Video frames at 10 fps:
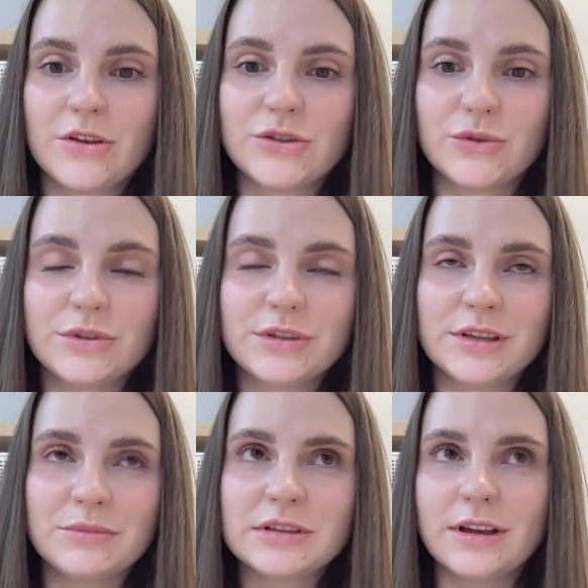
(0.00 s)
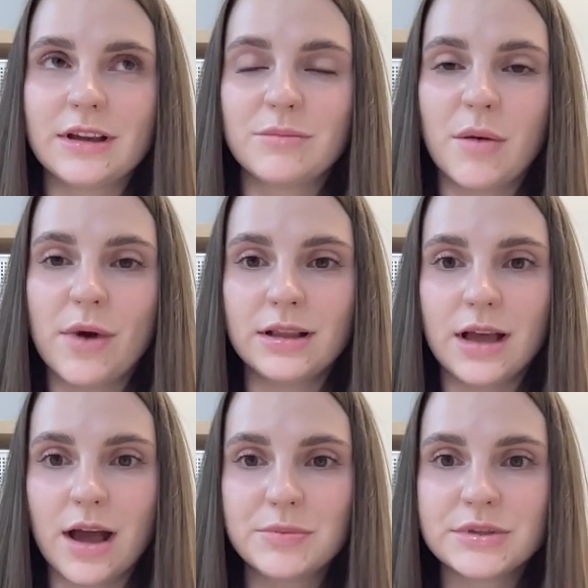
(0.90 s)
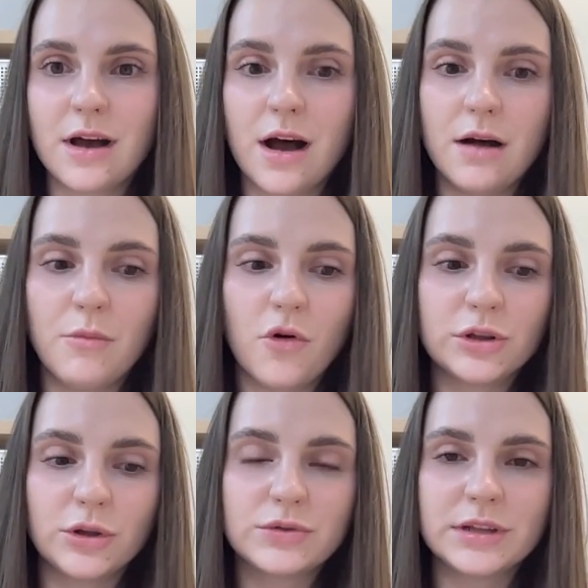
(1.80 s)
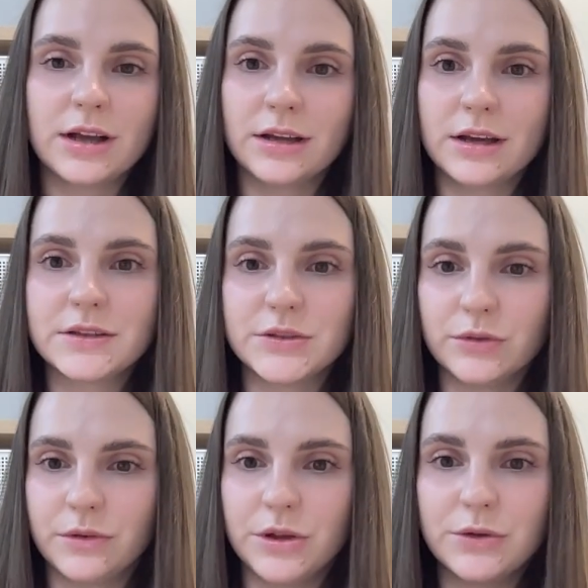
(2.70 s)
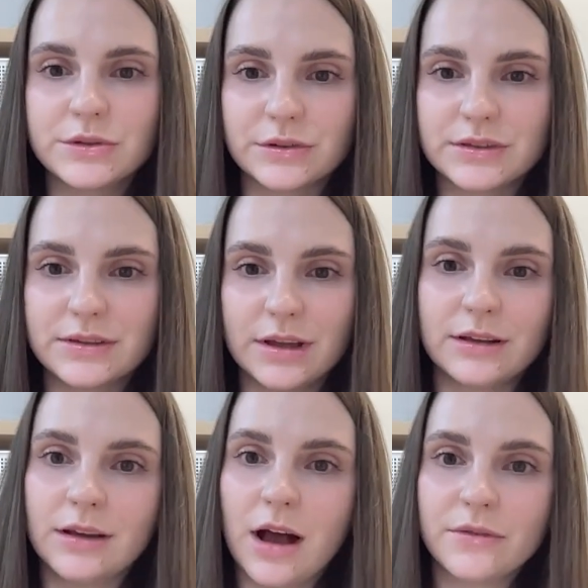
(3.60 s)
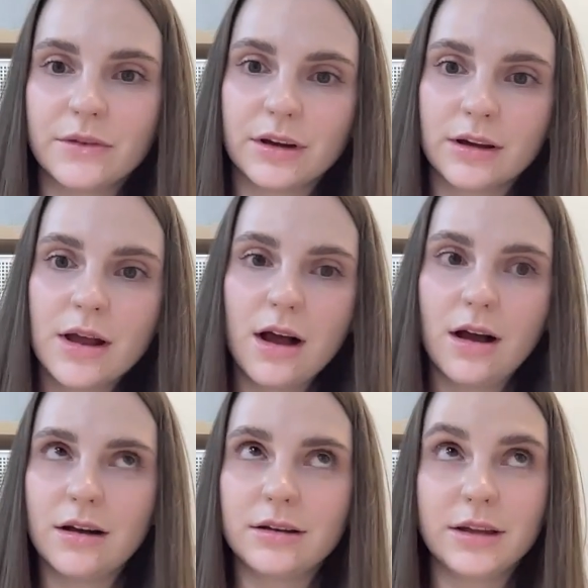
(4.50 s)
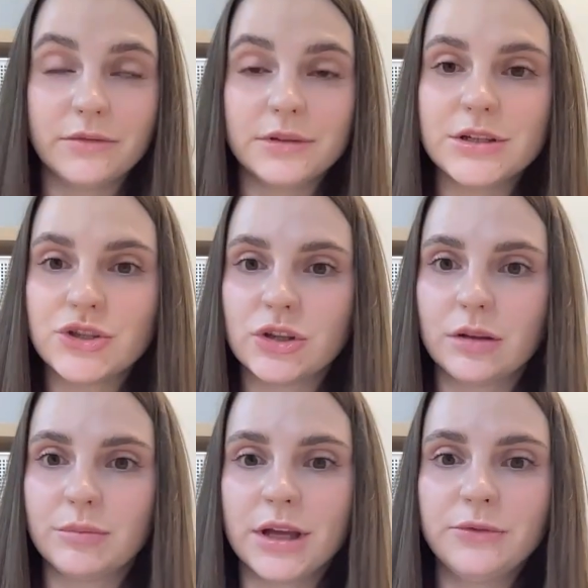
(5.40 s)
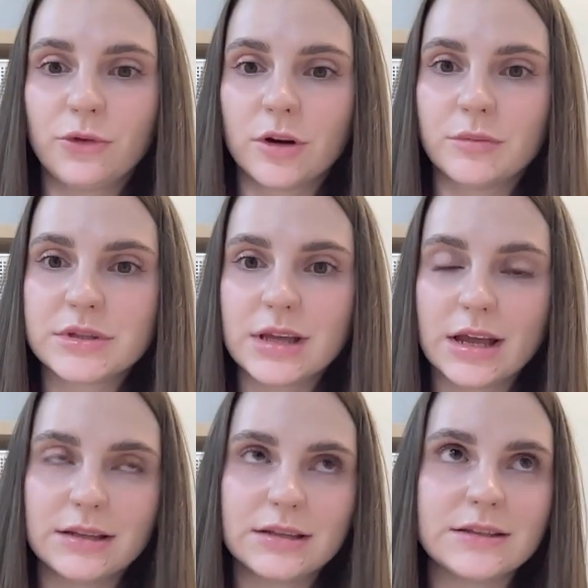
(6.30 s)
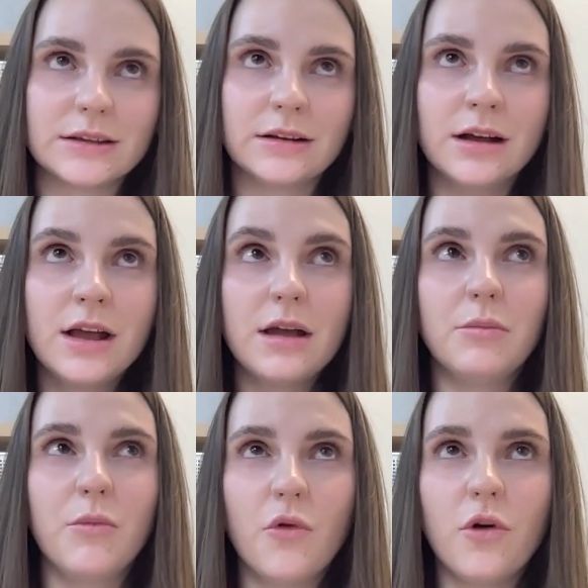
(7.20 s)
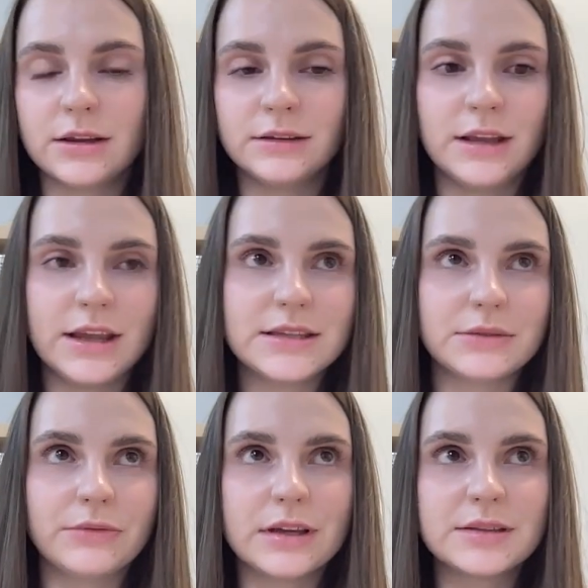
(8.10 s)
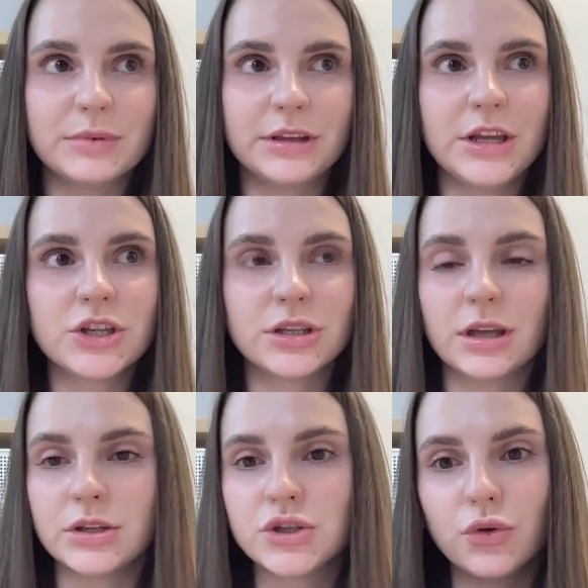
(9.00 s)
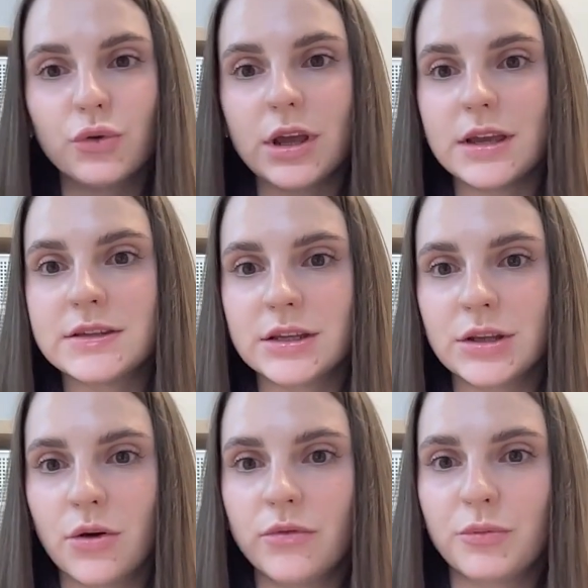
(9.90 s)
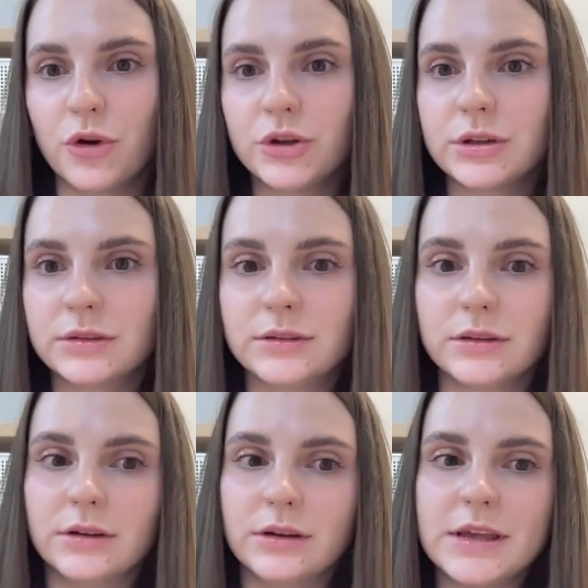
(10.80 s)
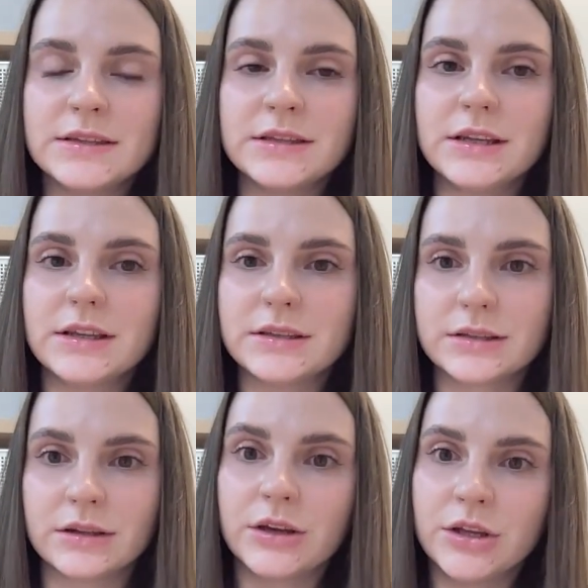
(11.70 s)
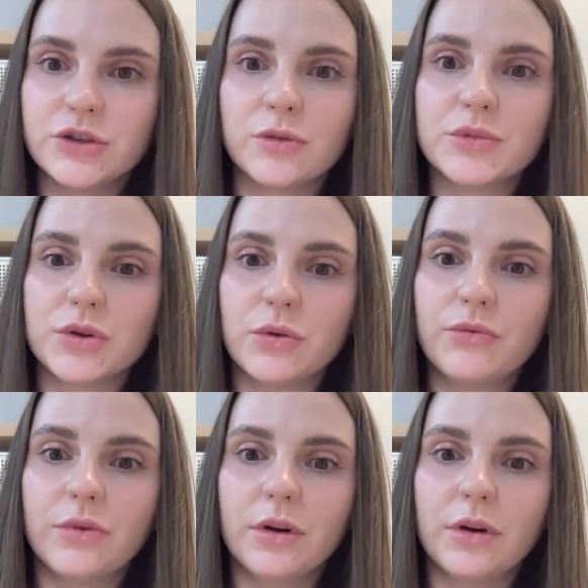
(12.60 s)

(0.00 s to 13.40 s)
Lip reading: So it seems like mobile apps are more closely connected to the users than other even digital platforms, and more native explanation and showcasing of a product is needed in terms of